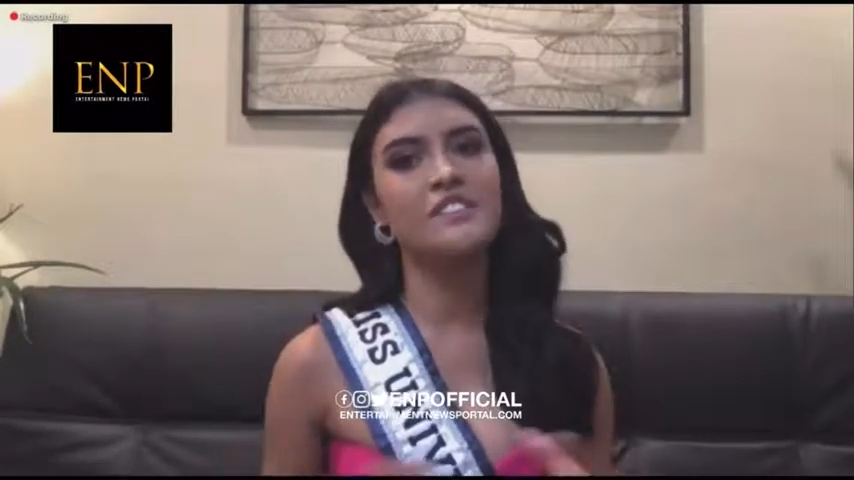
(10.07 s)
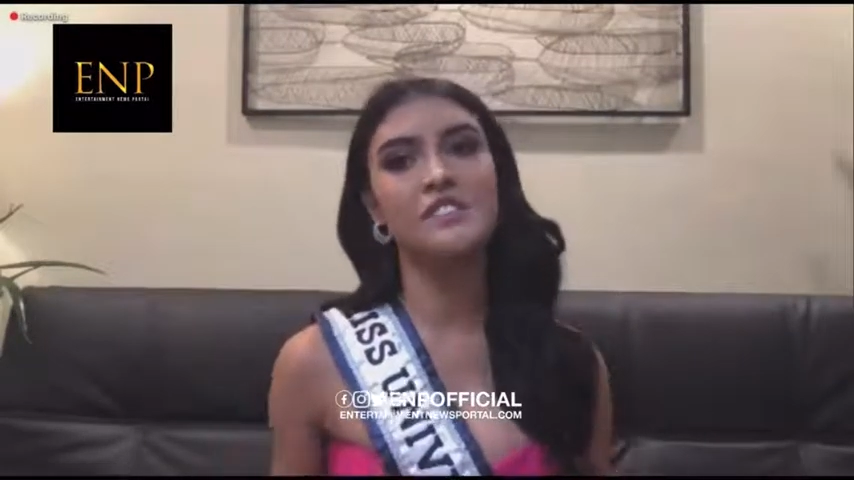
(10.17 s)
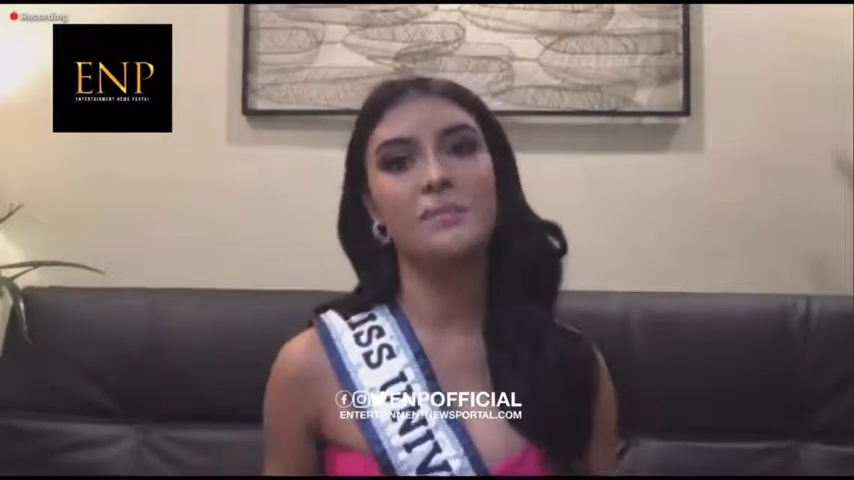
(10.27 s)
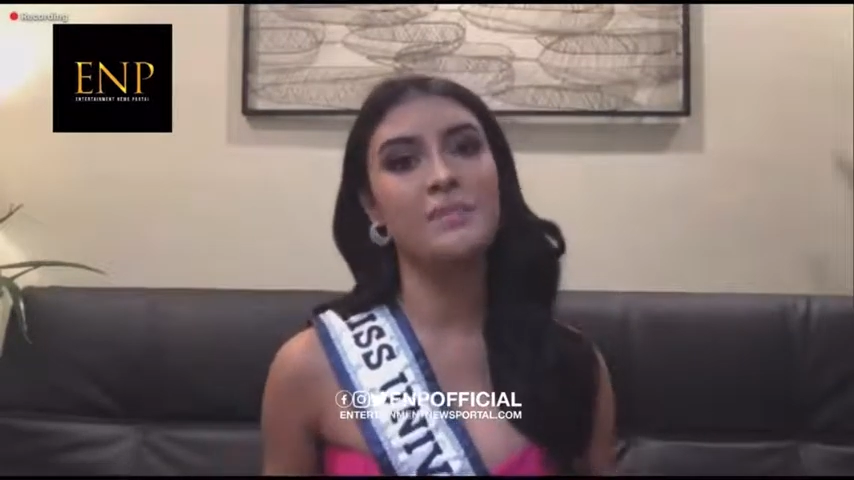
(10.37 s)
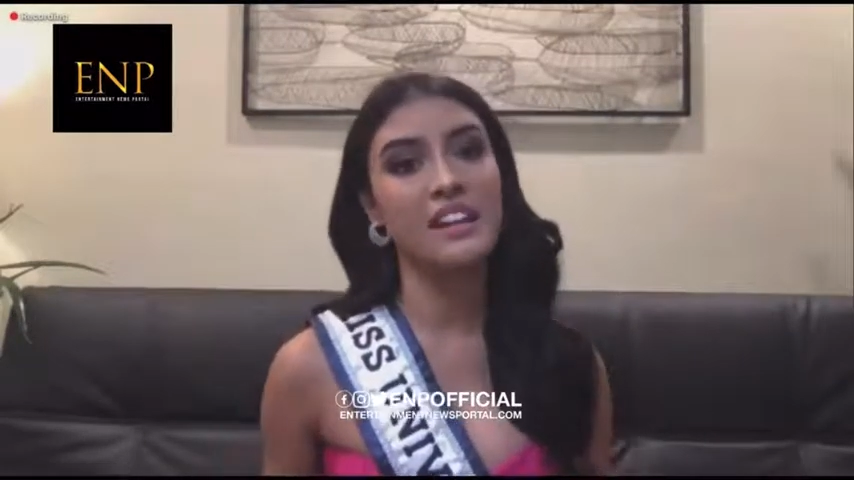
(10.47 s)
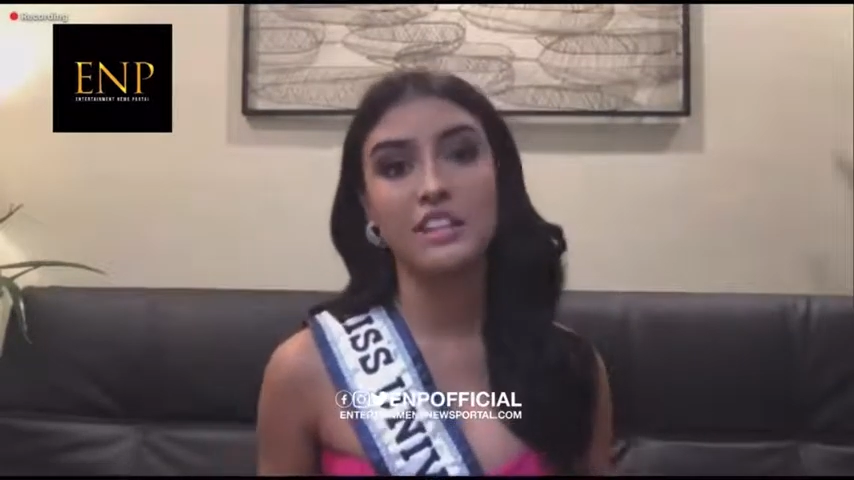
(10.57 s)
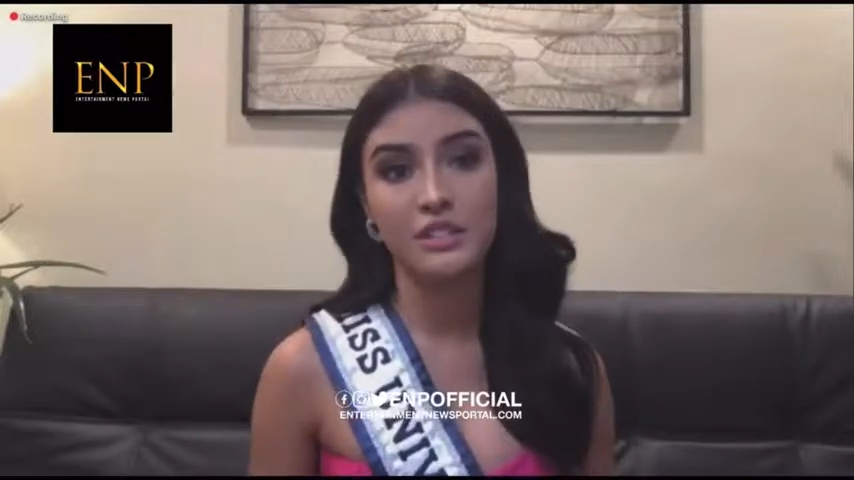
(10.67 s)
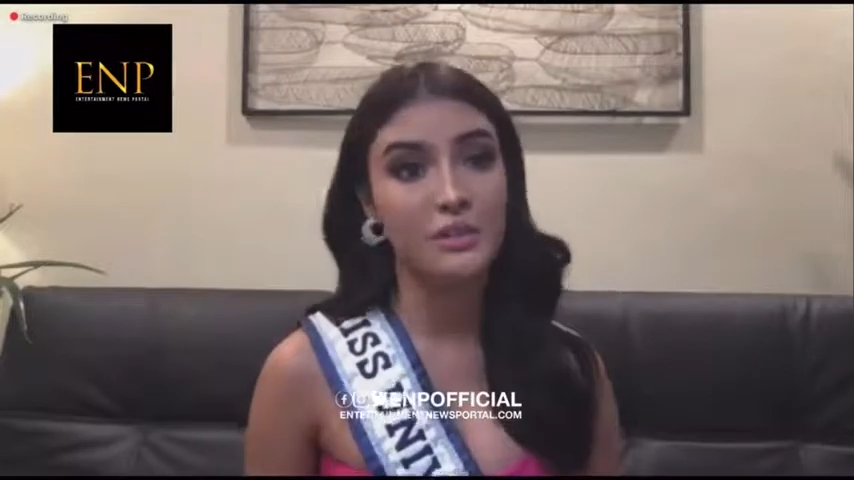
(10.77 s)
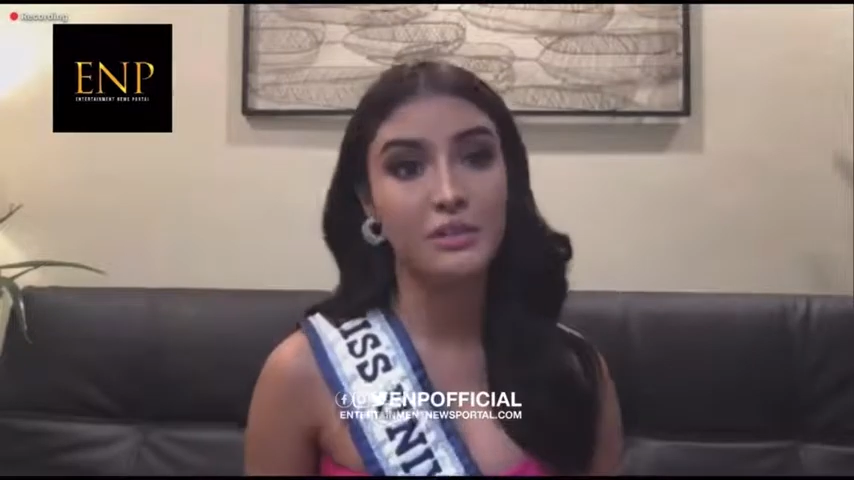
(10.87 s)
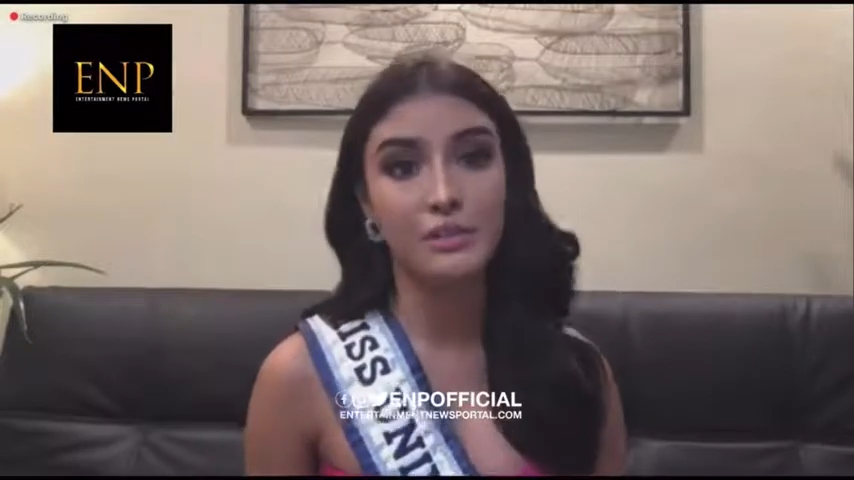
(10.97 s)
something
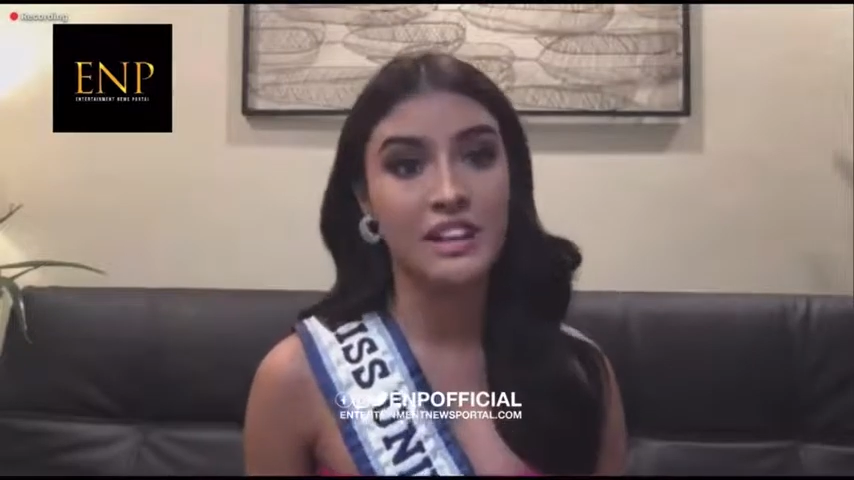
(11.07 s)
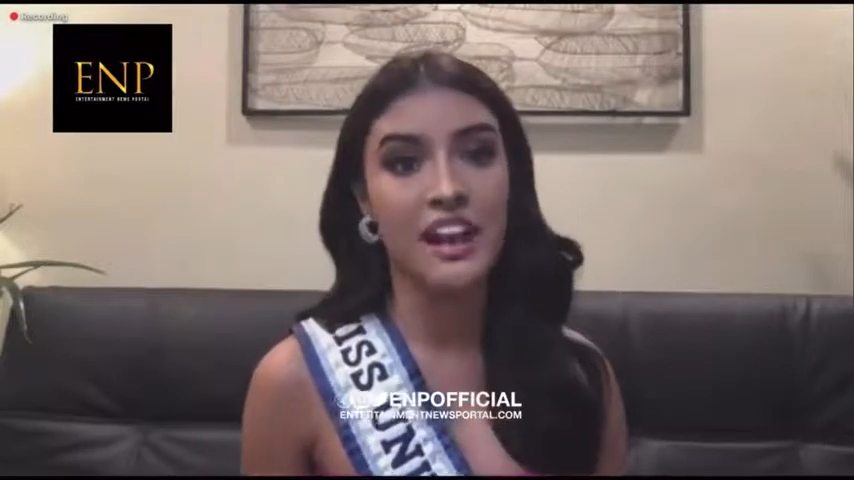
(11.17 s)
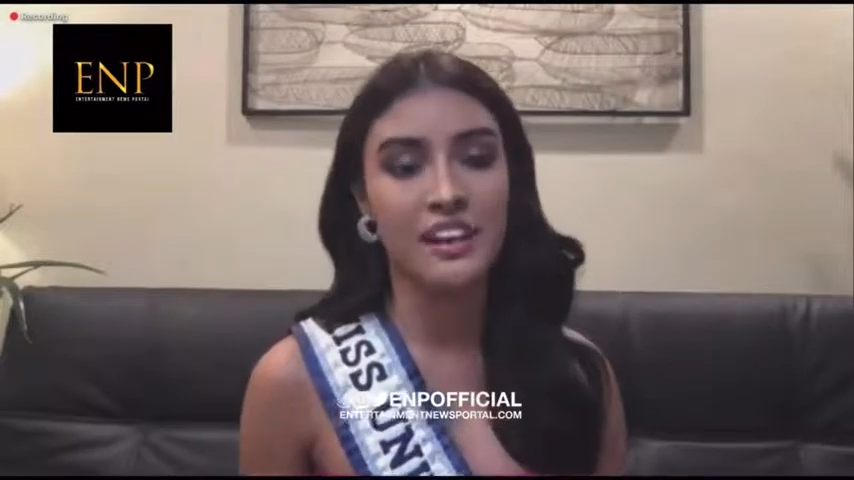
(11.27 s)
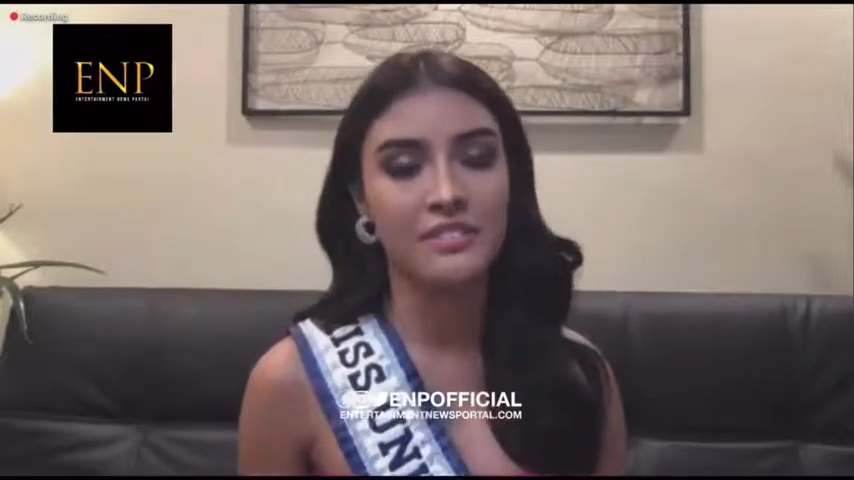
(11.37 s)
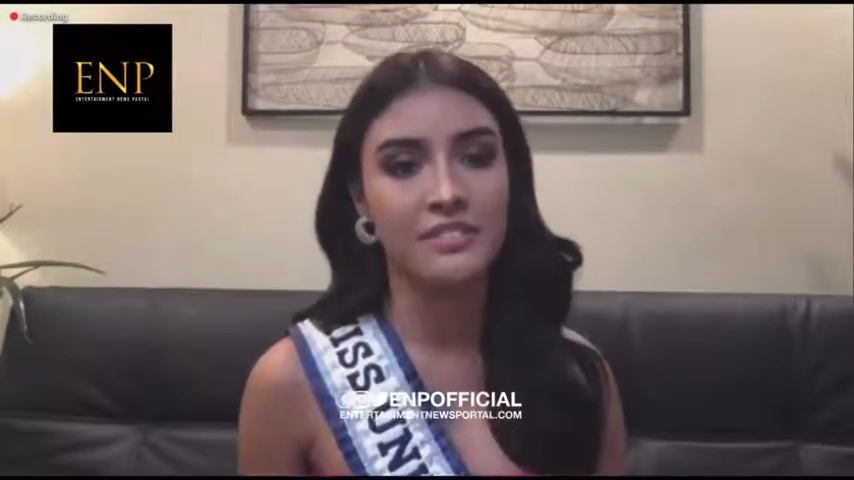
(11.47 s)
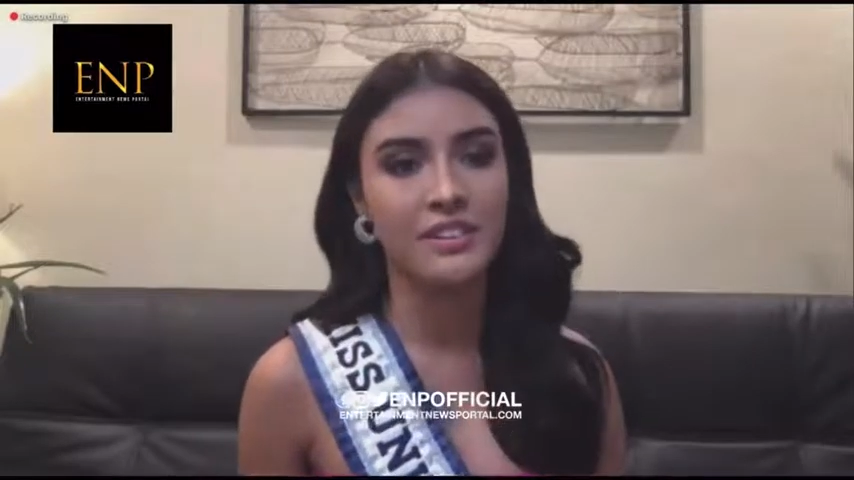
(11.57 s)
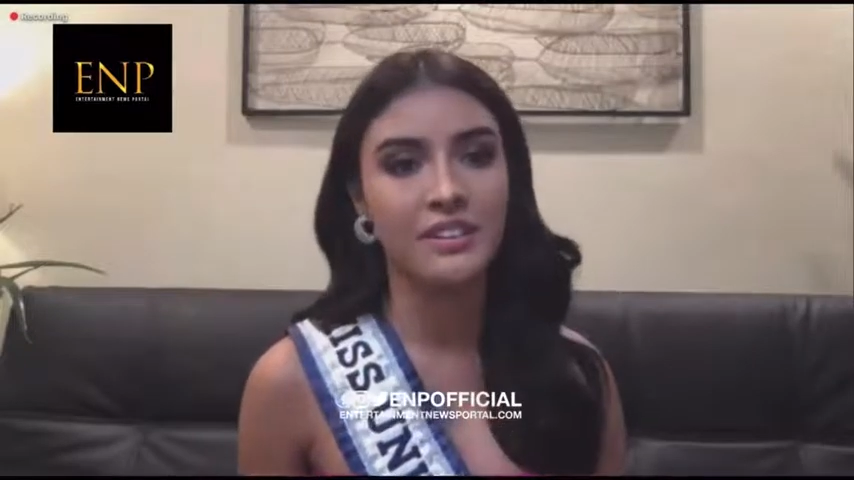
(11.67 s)
that you don't have.